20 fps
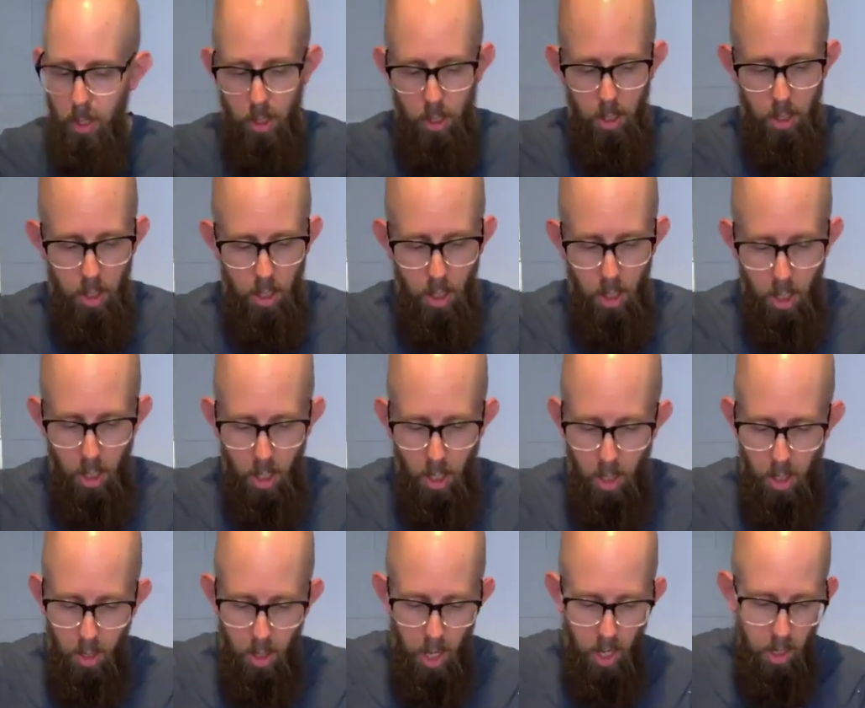pendant
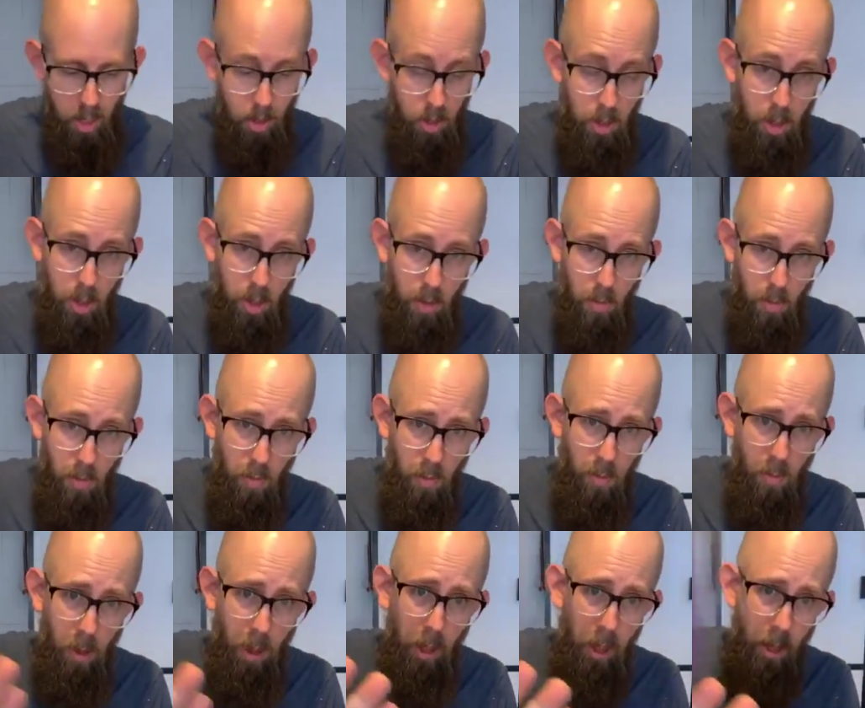that is
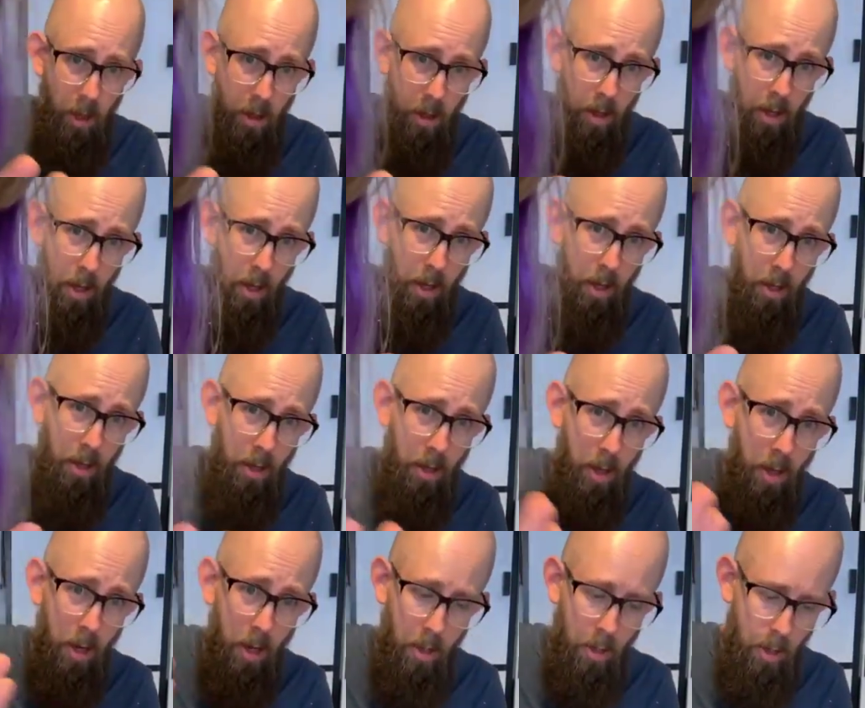really thick.
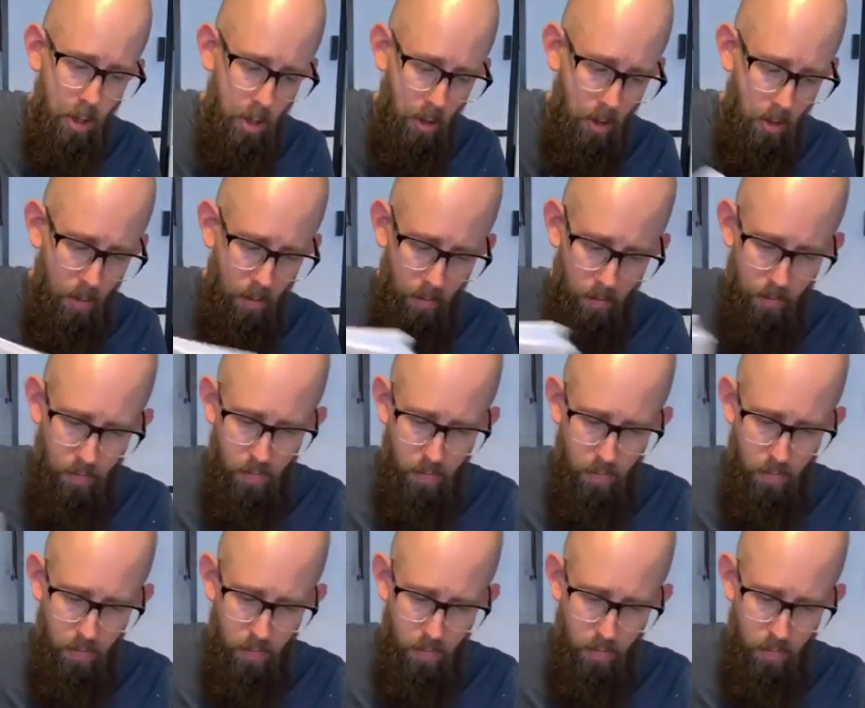There you go.